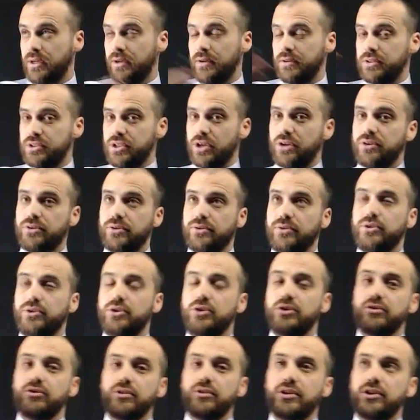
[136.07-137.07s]
So,
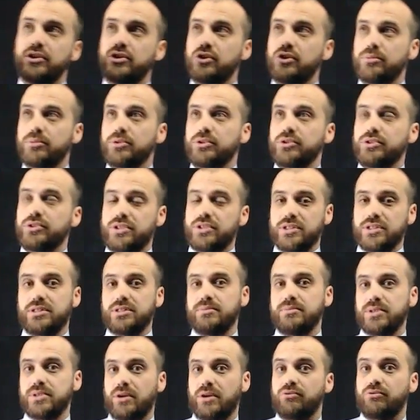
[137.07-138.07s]
unary numeral
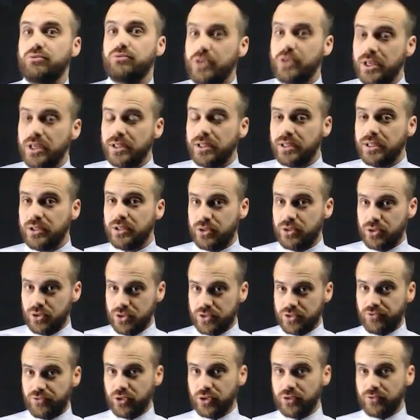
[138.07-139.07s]
systems are really
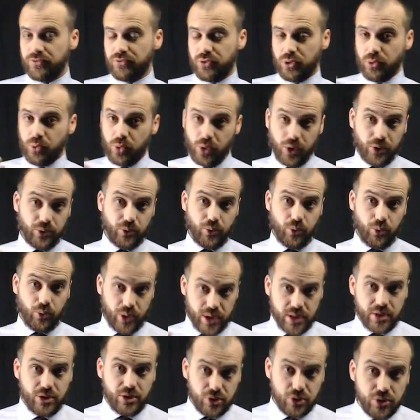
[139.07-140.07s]
useful for what
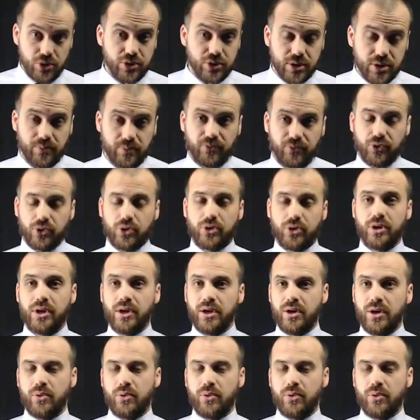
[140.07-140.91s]
we use them for,